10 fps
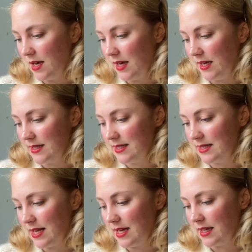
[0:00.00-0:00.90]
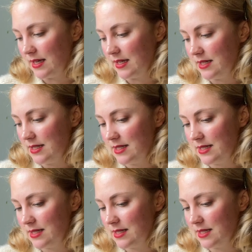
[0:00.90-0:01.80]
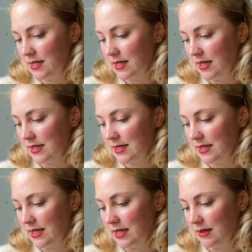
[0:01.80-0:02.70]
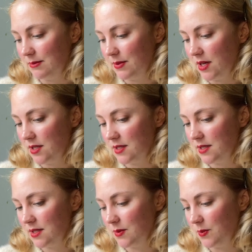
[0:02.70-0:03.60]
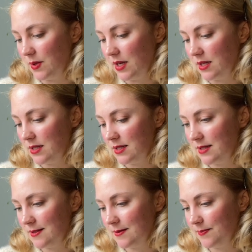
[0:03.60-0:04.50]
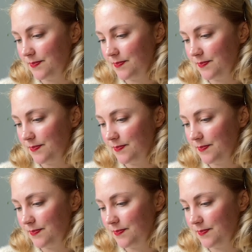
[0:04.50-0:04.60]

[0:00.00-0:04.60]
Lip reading: a size. Let's see, bust, waist.